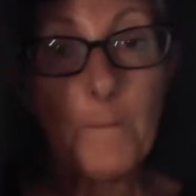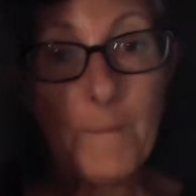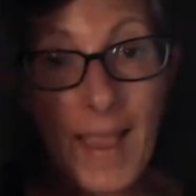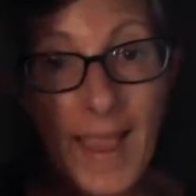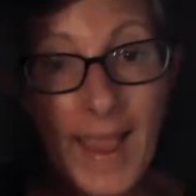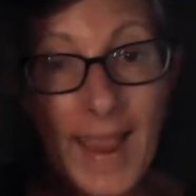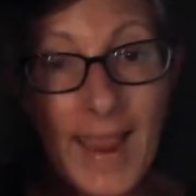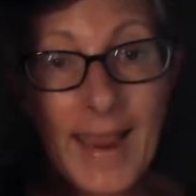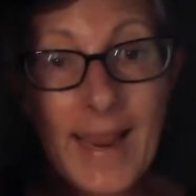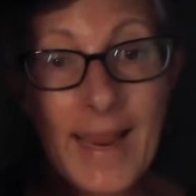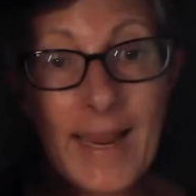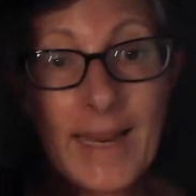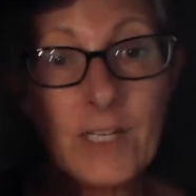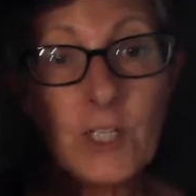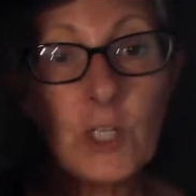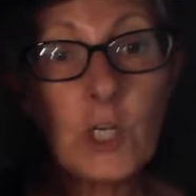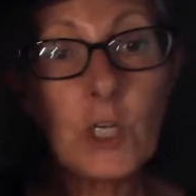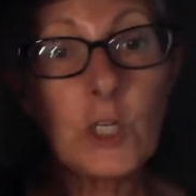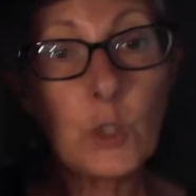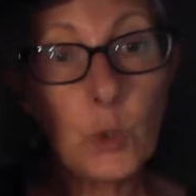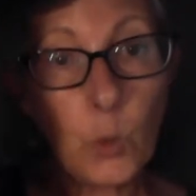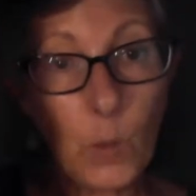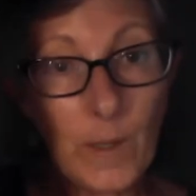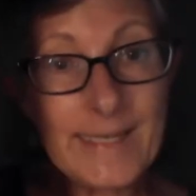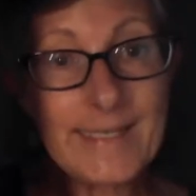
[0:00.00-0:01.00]
page
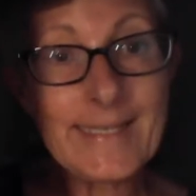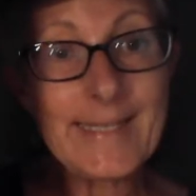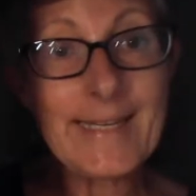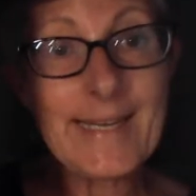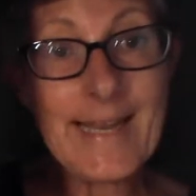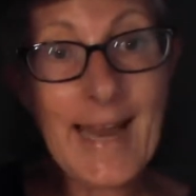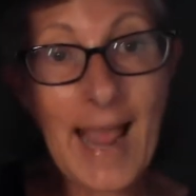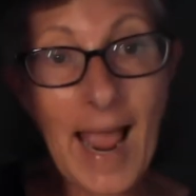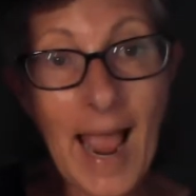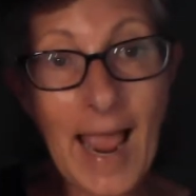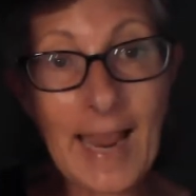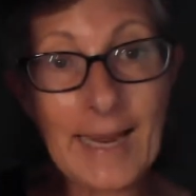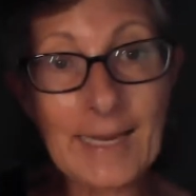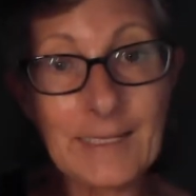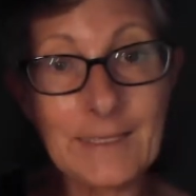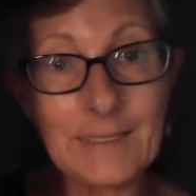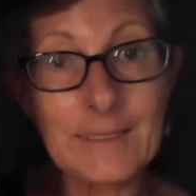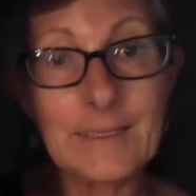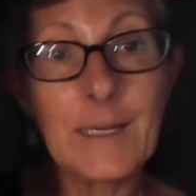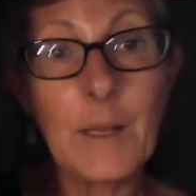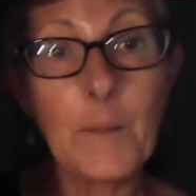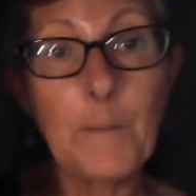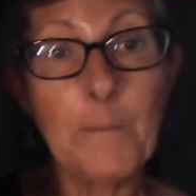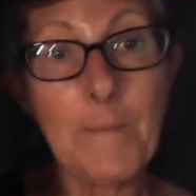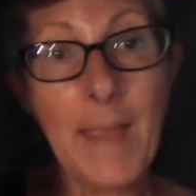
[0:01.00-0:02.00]
29,
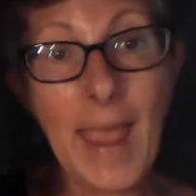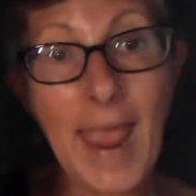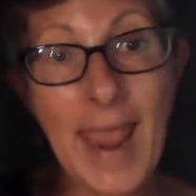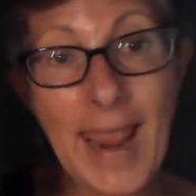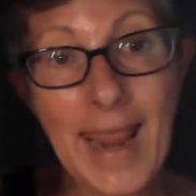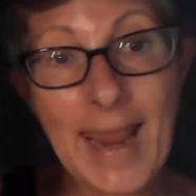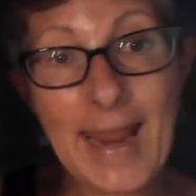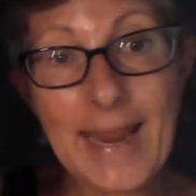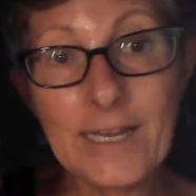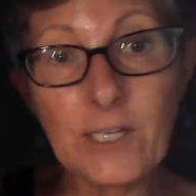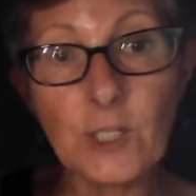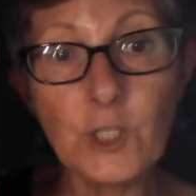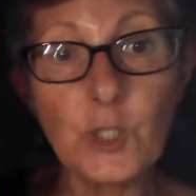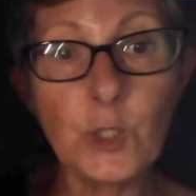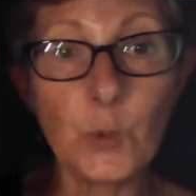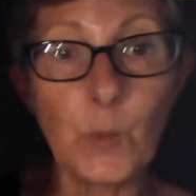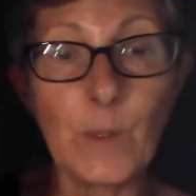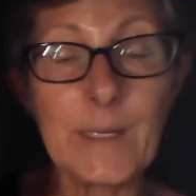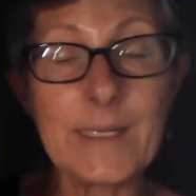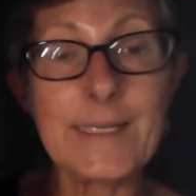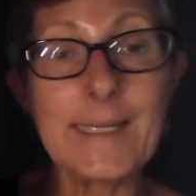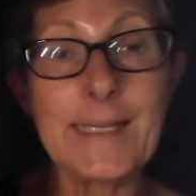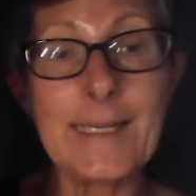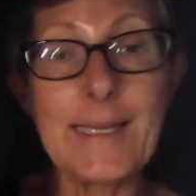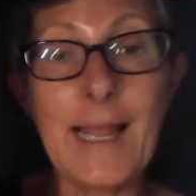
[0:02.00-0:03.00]
page
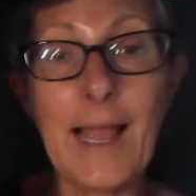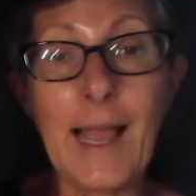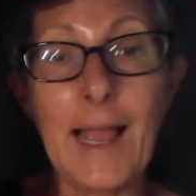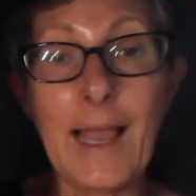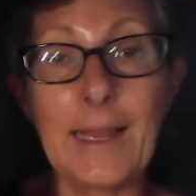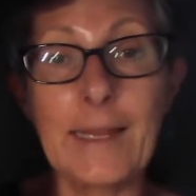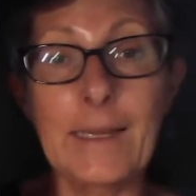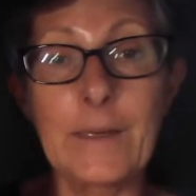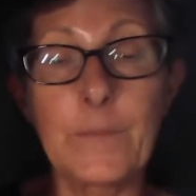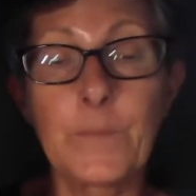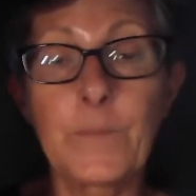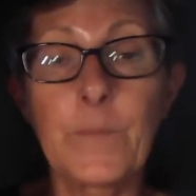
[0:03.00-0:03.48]
29.